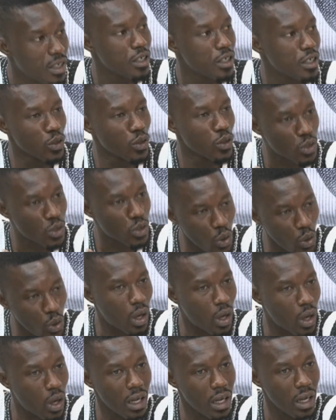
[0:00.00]
You
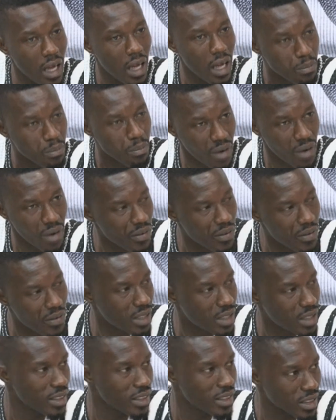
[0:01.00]
took a private
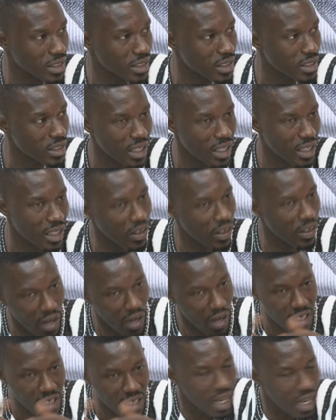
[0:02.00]
entity that they've
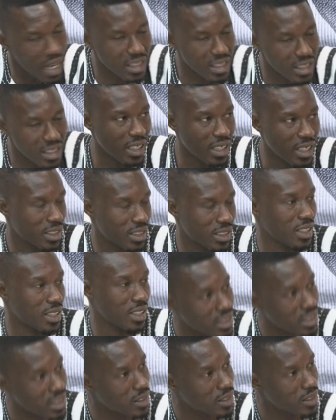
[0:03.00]
engaged in an
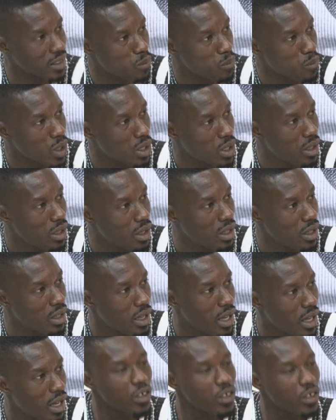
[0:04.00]
exercise,
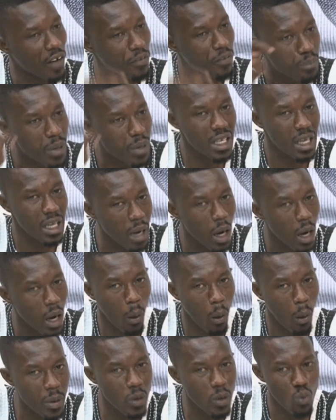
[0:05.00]
and you have paid them a
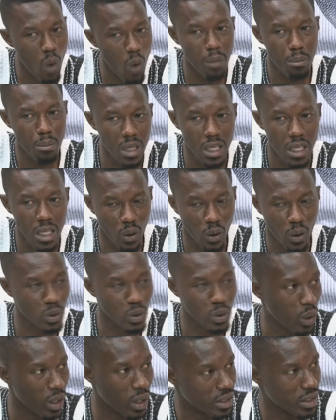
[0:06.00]
whopping $1 million.
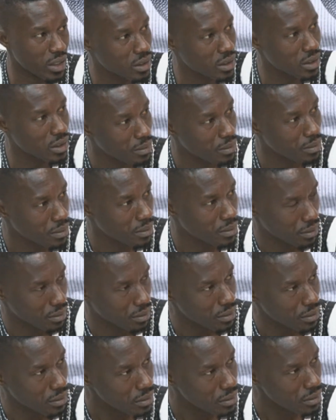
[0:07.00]

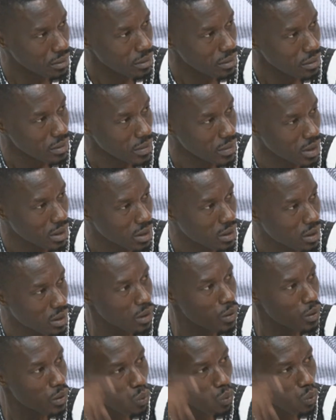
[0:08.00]

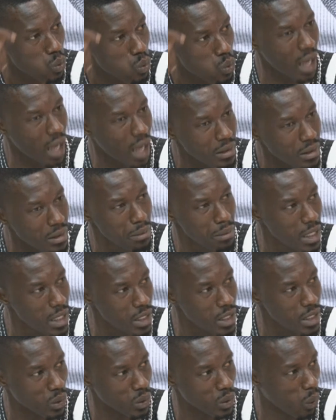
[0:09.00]
$1
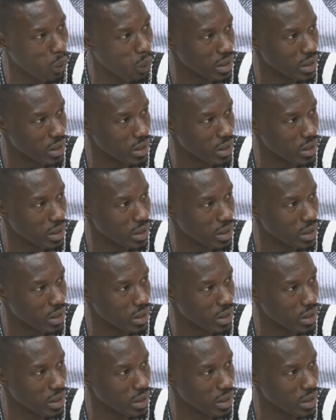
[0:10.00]
million.